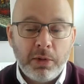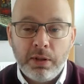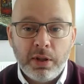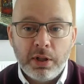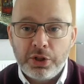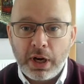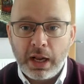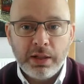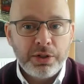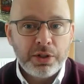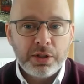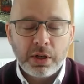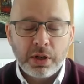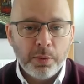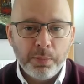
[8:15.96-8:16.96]
the
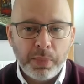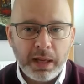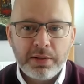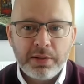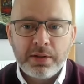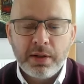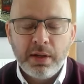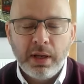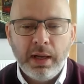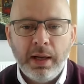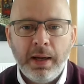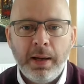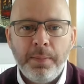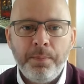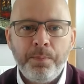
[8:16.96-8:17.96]
challenges are complex,
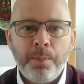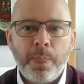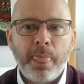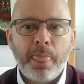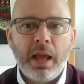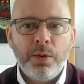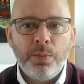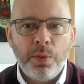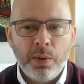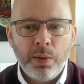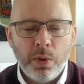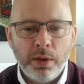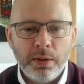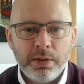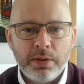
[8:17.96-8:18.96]
um, and we
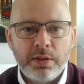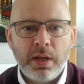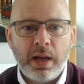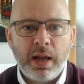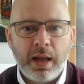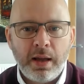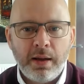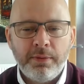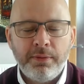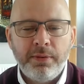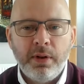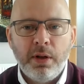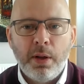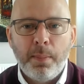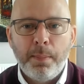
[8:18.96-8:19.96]
want to have
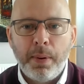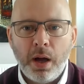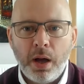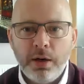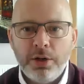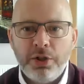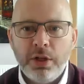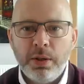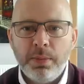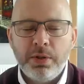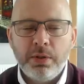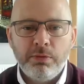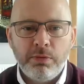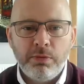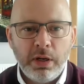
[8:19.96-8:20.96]
partnerships
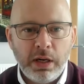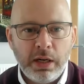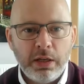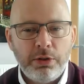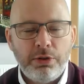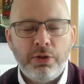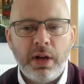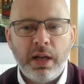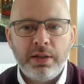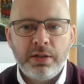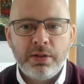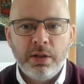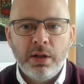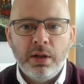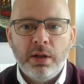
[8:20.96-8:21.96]
that really
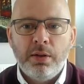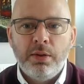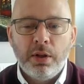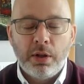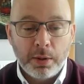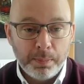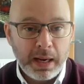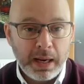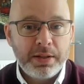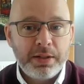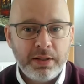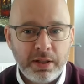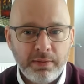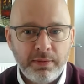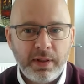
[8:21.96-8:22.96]
address the
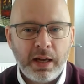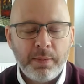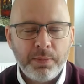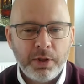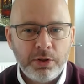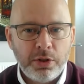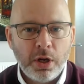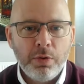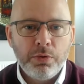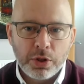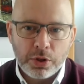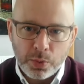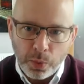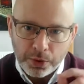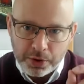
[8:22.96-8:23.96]
complexity of that. They don't
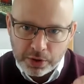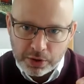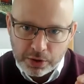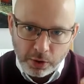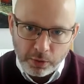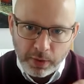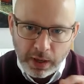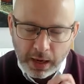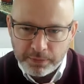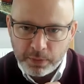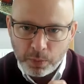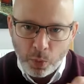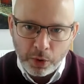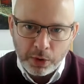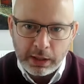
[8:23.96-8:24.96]
just want to solve have
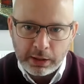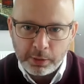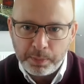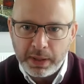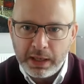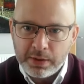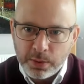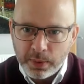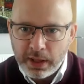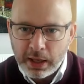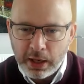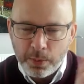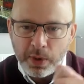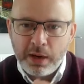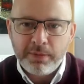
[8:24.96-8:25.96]
one little piece where they
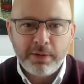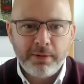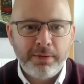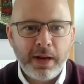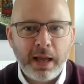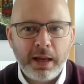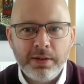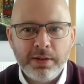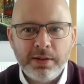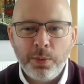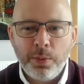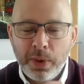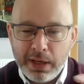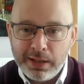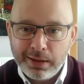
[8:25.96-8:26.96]
can wave their flag and say
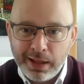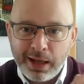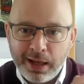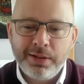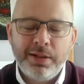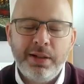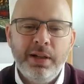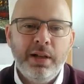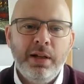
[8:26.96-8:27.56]
we did that,